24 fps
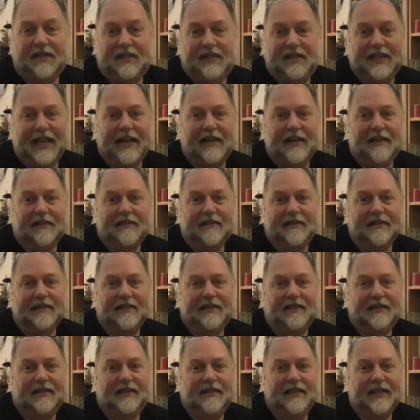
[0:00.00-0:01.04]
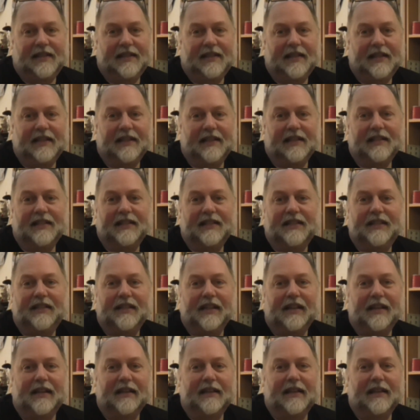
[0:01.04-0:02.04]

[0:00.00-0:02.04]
tales in English,